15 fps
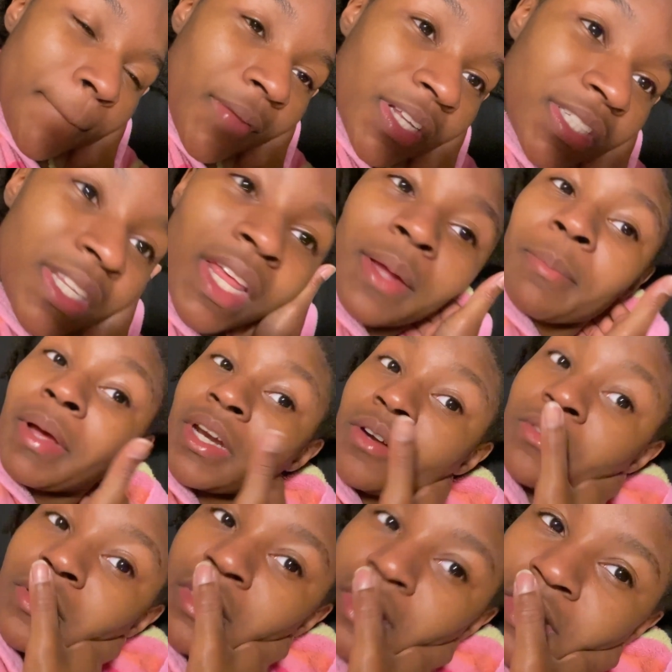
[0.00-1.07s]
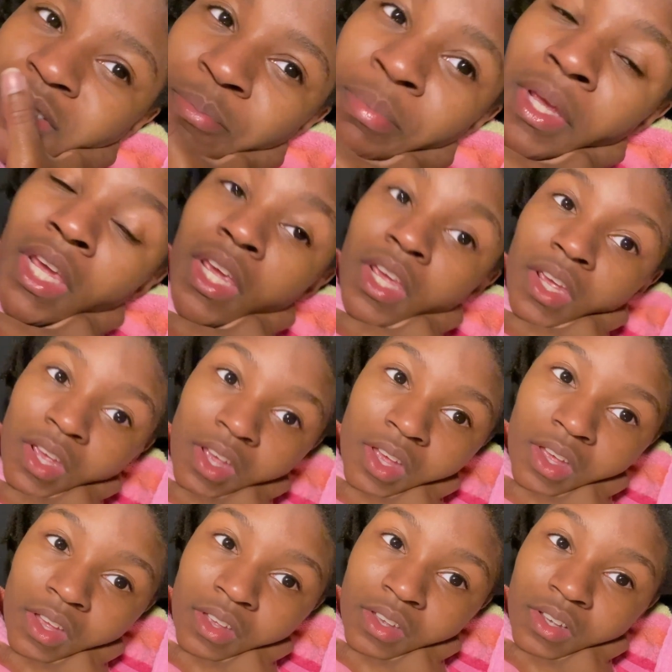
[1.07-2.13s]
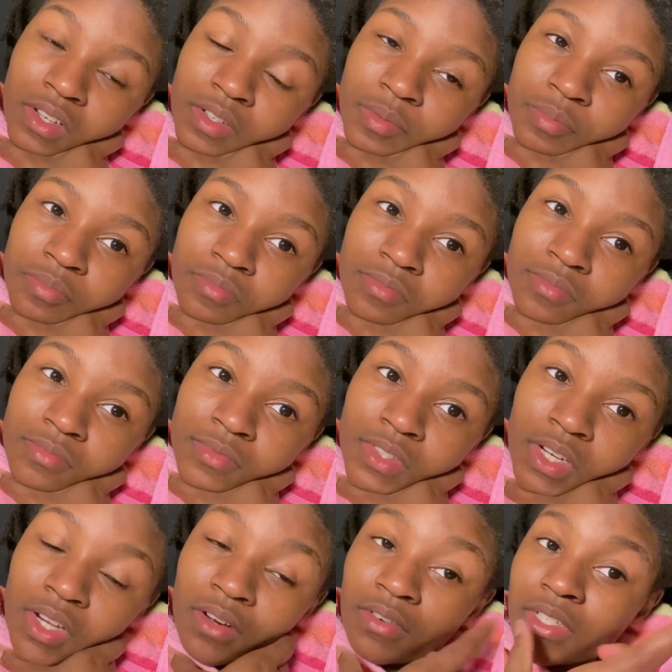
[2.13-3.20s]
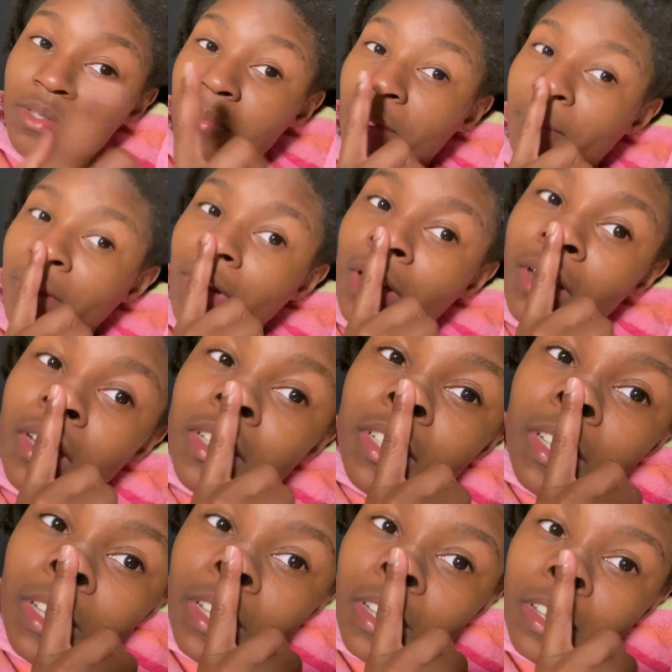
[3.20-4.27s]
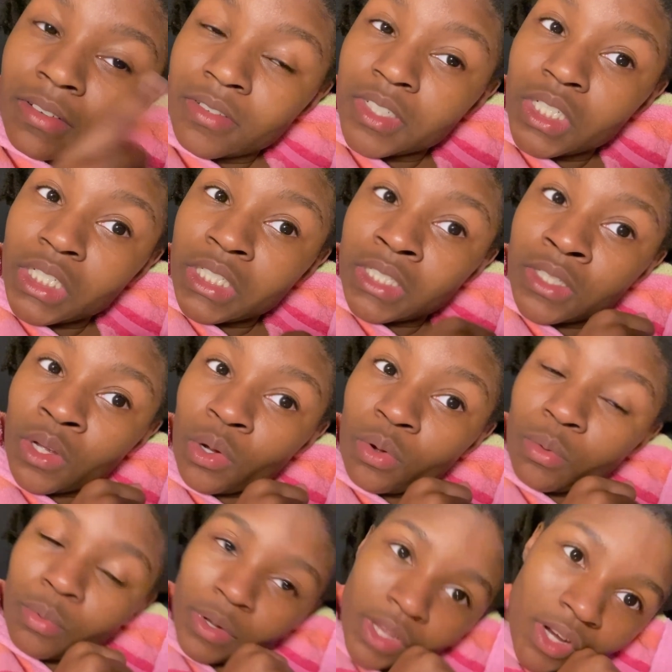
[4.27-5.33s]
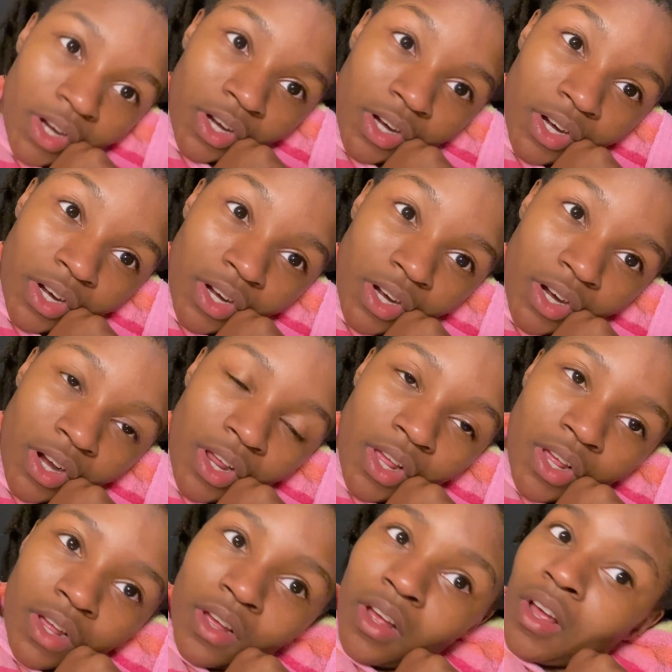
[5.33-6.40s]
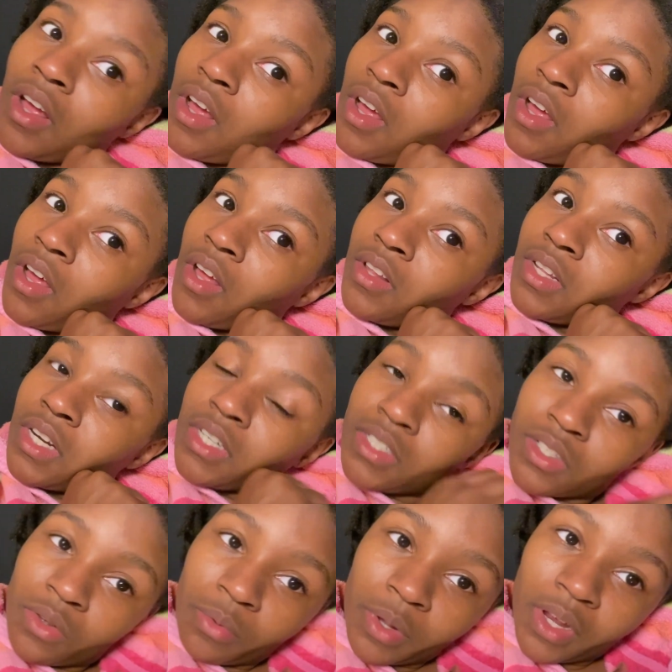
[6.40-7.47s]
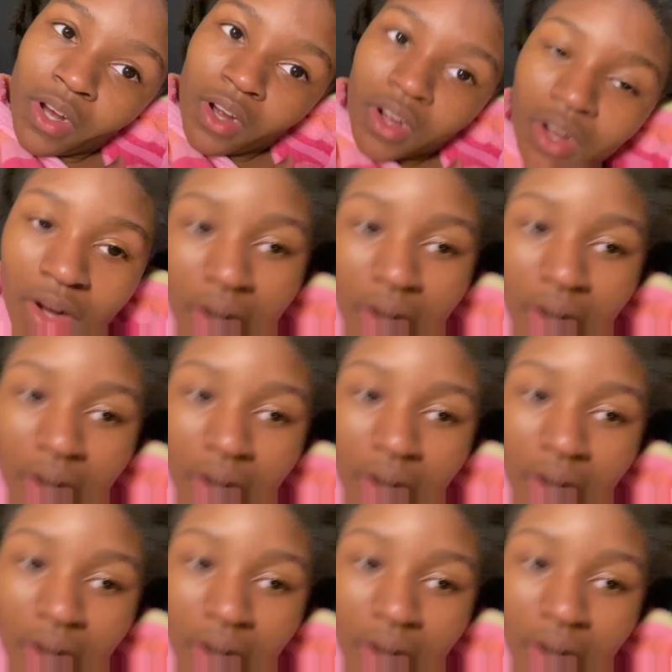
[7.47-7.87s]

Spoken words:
It's like my nose is pink and the rest of my body isn't, which is so weird. This is so weird.